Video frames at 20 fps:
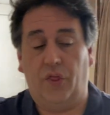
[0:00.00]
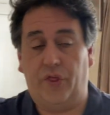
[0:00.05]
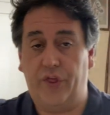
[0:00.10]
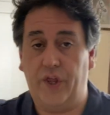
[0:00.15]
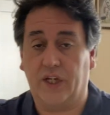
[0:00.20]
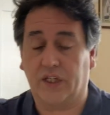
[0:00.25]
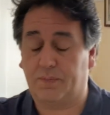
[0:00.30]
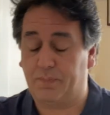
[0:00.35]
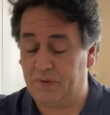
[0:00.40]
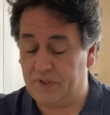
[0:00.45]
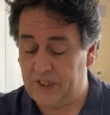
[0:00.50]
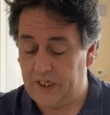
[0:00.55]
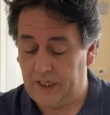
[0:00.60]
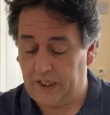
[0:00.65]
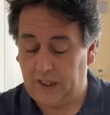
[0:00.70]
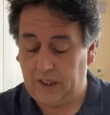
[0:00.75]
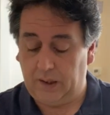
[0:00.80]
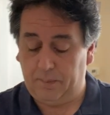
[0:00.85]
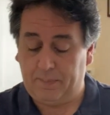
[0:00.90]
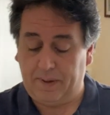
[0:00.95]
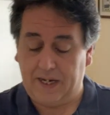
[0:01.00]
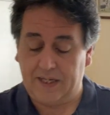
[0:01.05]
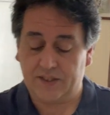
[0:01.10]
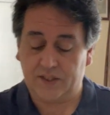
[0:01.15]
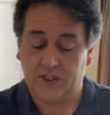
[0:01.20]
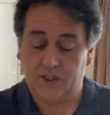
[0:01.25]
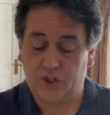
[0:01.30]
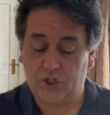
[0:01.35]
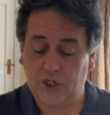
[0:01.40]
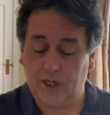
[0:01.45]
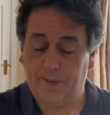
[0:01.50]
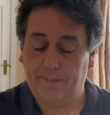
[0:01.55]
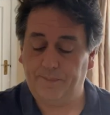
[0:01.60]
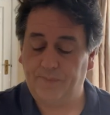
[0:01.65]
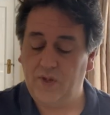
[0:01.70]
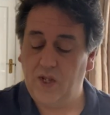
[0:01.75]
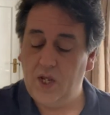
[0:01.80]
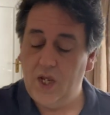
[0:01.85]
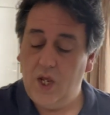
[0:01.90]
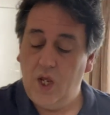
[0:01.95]
this particular passage.
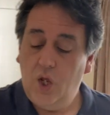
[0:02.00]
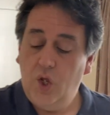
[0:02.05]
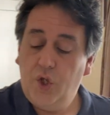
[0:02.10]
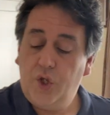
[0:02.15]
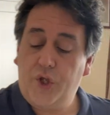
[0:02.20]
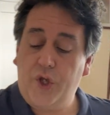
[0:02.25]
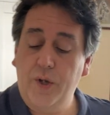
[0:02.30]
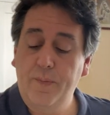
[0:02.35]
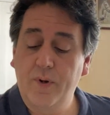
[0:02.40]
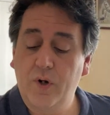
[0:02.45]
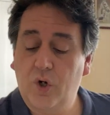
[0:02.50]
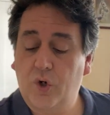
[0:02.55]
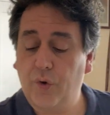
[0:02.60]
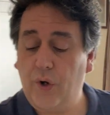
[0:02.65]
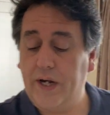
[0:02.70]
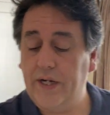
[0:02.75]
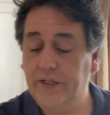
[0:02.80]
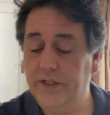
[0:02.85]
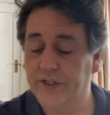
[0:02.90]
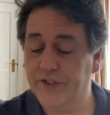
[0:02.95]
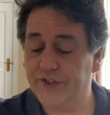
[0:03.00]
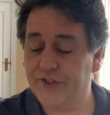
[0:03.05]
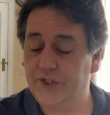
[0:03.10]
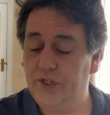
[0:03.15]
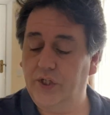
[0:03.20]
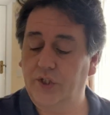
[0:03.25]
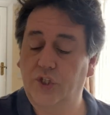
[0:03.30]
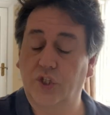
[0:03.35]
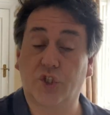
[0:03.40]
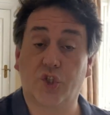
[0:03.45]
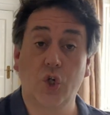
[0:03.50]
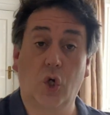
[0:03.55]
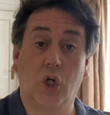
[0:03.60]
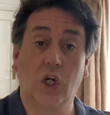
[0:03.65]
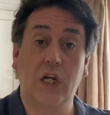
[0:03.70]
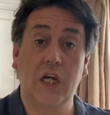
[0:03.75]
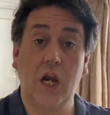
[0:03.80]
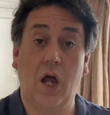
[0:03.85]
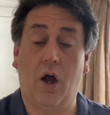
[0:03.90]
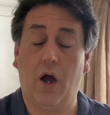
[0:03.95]
Human greatness does
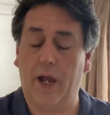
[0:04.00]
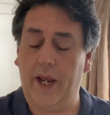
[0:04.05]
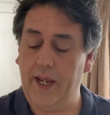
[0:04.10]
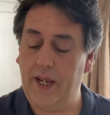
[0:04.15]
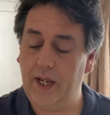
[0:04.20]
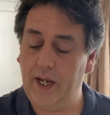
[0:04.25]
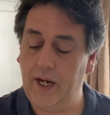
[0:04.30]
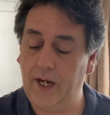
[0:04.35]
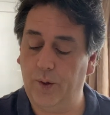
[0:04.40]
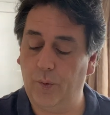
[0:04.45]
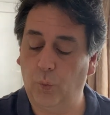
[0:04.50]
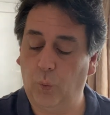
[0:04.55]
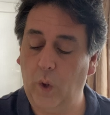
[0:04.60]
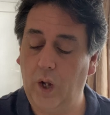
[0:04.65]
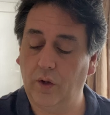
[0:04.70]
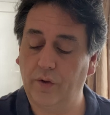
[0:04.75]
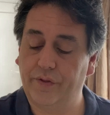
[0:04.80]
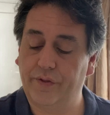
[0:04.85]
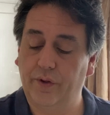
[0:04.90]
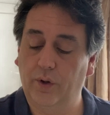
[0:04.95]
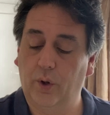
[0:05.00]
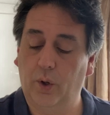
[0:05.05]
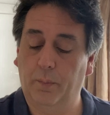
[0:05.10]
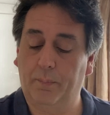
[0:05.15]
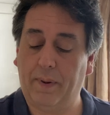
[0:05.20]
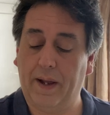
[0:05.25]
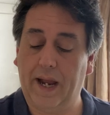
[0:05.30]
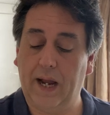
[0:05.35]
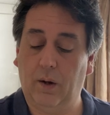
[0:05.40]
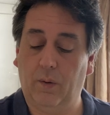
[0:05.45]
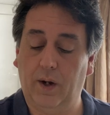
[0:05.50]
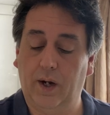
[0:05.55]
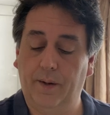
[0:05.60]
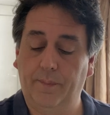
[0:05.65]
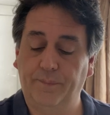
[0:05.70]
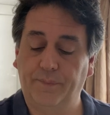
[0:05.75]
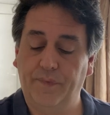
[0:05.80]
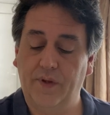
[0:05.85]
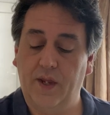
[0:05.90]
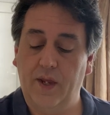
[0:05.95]
not lie in wealth or power,
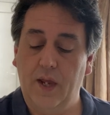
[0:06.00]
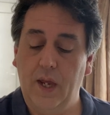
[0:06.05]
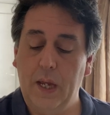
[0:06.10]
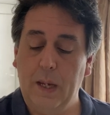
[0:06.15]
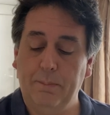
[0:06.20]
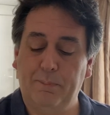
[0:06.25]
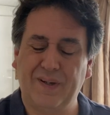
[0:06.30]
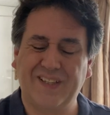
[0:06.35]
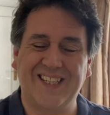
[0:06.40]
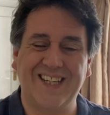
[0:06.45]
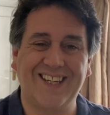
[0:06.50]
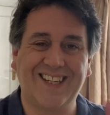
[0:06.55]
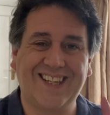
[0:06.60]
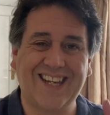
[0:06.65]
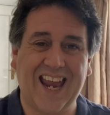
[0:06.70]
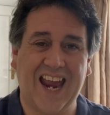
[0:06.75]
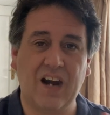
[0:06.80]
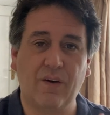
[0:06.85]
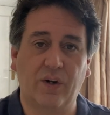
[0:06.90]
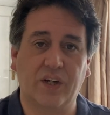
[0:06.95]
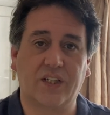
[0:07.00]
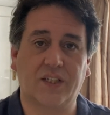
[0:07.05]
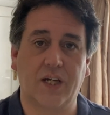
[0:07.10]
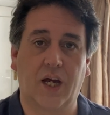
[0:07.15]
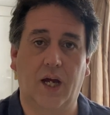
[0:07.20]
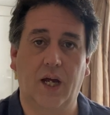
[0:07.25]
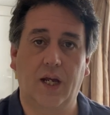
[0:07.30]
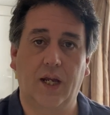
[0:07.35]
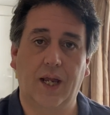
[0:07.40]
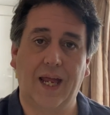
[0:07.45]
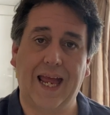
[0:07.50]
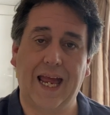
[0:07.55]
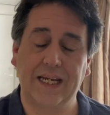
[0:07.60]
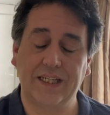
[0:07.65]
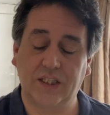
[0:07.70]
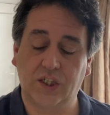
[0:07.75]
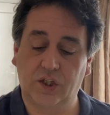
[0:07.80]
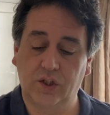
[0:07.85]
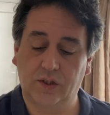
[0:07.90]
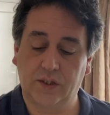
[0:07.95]
but in character
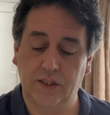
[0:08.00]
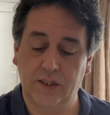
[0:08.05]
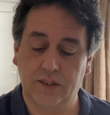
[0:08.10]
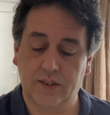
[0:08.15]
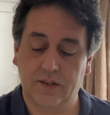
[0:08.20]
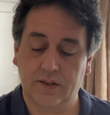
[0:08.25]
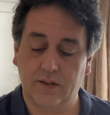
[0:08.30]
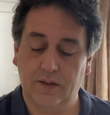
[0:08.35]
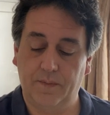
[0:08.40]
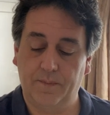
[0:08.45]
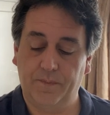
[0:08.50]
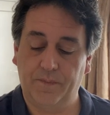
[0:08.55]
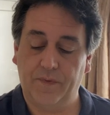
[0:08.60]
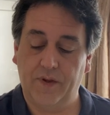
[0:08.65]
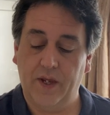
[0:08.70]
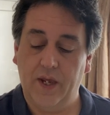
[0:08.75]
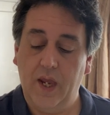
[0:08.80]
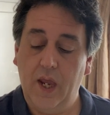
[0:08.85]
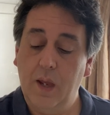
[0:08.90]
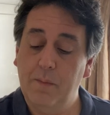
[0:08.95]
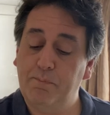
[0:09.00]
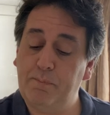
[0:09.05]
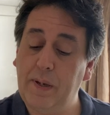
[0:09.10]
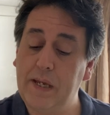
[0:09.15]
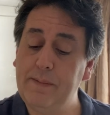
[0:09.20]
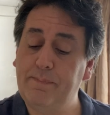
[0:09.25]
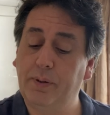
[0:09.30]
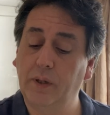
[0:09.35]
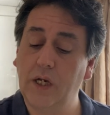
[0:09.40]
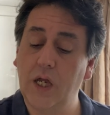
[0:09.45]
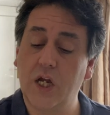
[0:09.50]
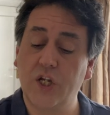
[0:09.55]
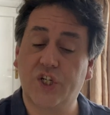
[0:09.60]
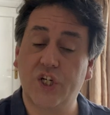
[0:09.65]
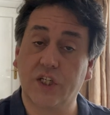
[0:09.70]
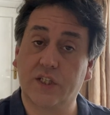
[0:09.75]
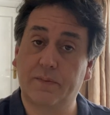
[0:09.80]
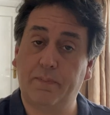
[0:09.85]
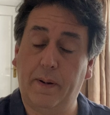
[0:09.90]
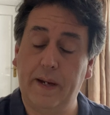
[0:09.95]
and goodness. People are
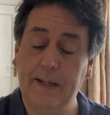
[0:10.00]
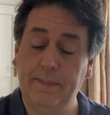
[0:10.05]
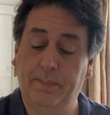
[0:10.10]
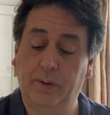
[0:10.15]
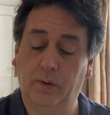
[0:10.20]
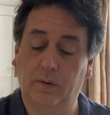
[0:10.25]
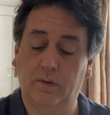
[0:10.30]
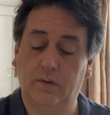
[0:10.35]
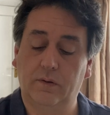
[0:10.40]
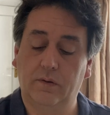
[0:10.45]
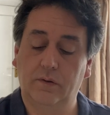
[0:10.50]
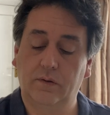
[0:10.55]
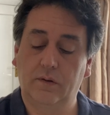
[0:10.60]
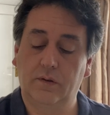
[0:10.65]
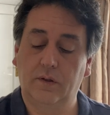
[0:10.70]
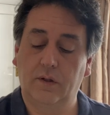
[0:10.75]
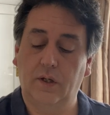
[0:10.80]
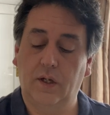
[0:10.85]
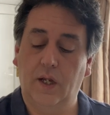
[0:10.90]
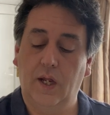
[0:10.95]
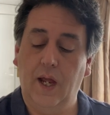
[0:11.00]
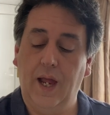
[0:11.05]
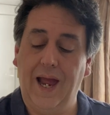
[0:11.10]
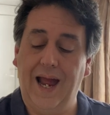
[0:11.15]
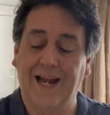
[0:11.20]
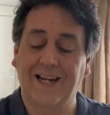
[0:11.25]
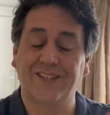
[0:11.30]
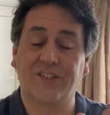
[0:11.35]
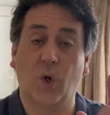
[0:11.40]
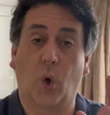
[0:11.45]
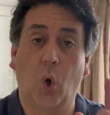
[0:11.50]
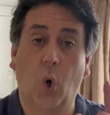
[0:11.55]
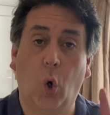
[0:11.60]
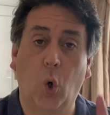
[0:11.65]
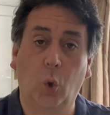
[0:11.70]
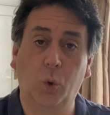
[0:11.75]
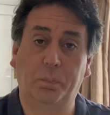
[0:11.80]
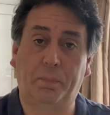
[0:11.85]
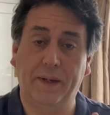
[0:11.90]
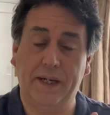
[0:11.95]
just people, and
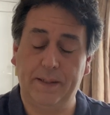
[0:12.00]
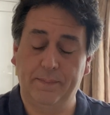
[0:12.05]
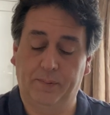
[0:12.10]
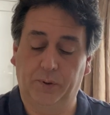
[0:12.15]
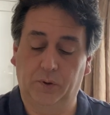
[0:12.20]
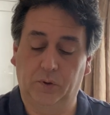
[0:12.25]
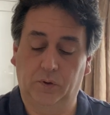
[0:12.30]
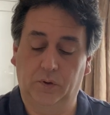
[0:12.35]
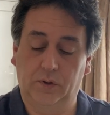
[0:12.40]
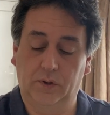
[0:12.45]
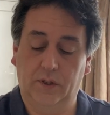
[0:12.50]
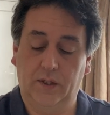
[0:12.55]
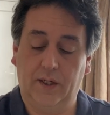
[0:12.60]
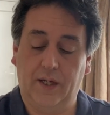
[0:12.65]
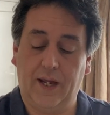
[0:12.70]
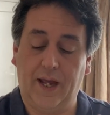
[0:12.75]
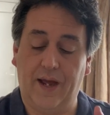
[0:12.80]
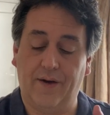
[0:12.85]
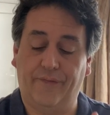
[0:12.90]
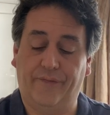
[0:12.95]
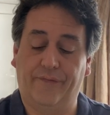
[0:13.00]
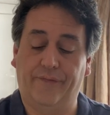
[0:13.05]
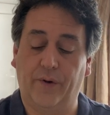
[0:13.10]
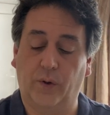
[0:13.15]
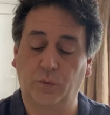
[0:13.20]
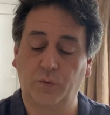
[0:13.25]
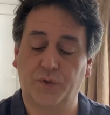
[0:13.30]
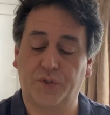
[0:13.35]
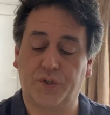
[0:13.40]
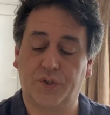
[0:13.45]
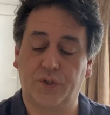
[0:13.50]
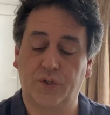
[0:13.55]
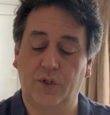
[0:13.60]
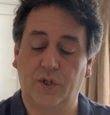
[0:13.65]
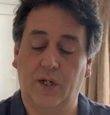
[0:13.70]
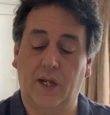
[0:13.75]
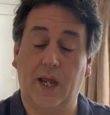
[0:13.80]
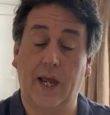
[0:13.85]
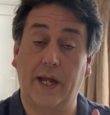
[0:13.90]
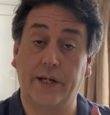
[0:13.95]
all people have faults
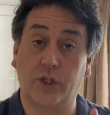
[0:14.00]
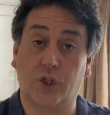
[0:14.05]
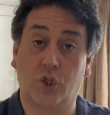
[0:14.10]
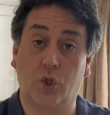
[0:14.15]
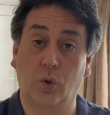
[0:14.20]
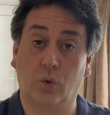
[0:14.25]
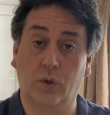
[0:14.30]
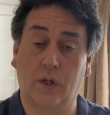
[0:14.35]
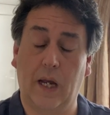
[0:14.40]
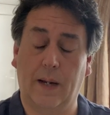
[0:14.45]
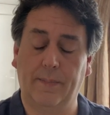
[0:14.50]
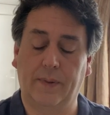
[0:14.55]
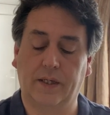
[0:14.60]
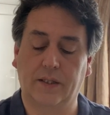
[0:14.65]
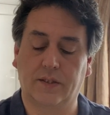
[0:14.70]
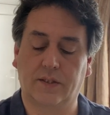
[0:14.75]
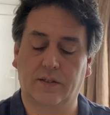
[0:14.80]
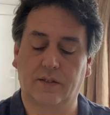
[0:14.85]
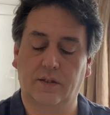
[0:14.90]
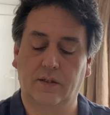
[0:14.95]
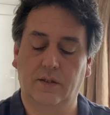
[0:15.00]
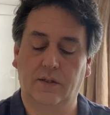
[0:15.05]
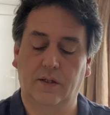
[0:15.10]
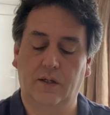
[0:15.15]
and shortcomings,